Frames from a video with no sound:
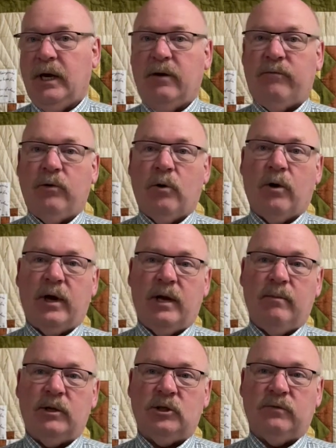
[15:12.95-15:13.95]
If your
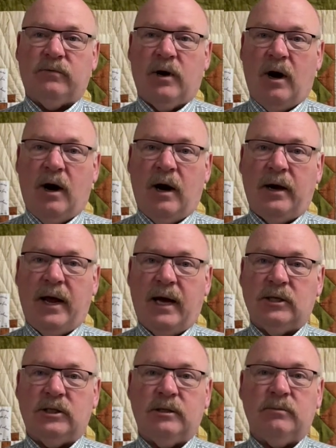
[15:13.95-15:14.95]
image of God
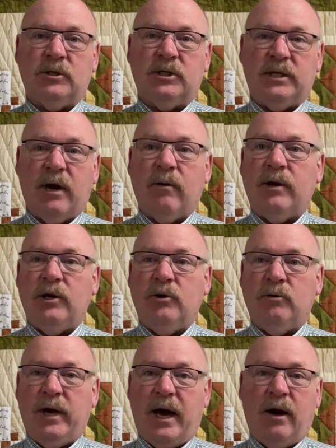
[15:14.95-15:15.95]
has him staring
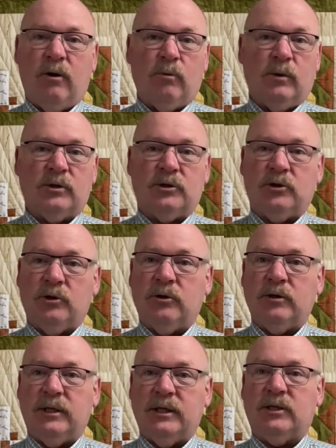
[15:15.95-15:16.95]
you down with
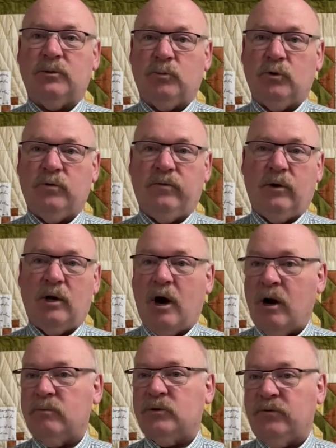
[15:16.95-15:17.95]
stern disapproval,
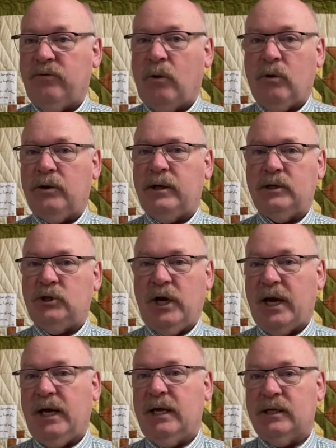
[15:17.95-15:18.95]
arms folded,
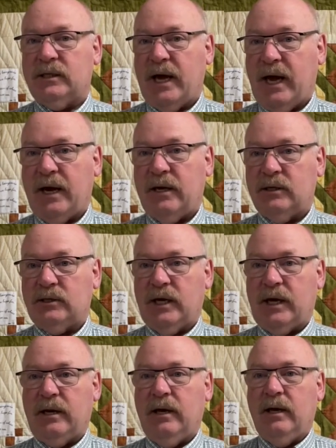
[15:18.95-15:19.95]
shaking his head, and
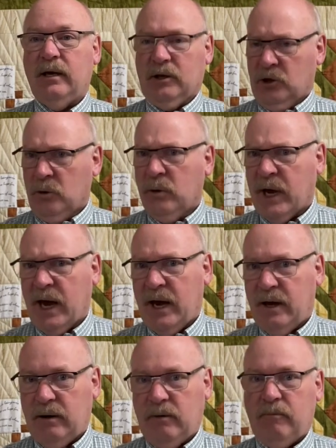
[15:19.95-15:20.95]
saying, You
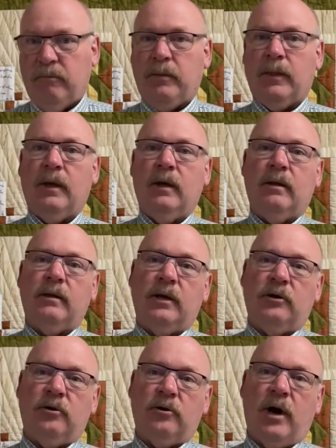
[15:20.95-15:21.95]
again?
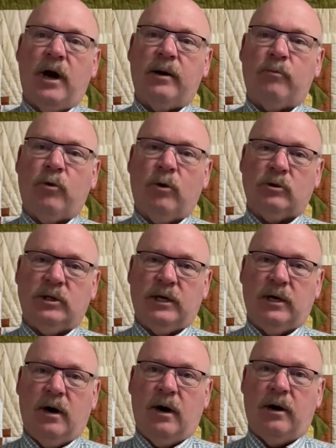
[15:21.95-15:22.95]
then you're not
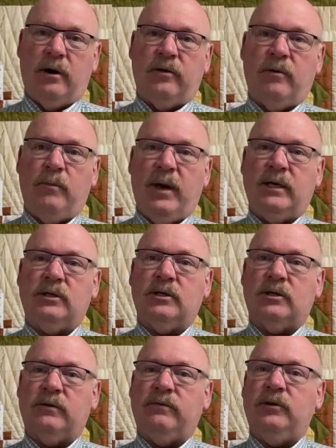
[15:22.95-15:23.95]
approaching God on the
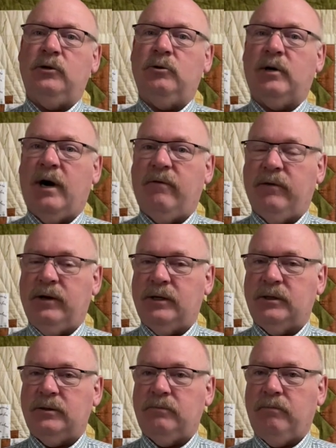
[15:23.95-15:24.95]
basis of the new
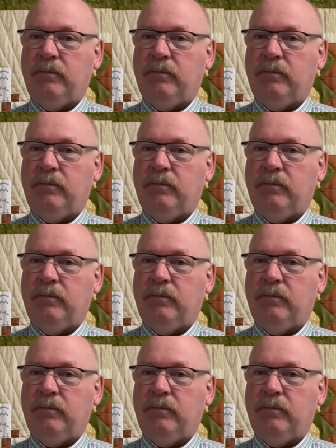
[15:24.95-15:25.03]
covenant.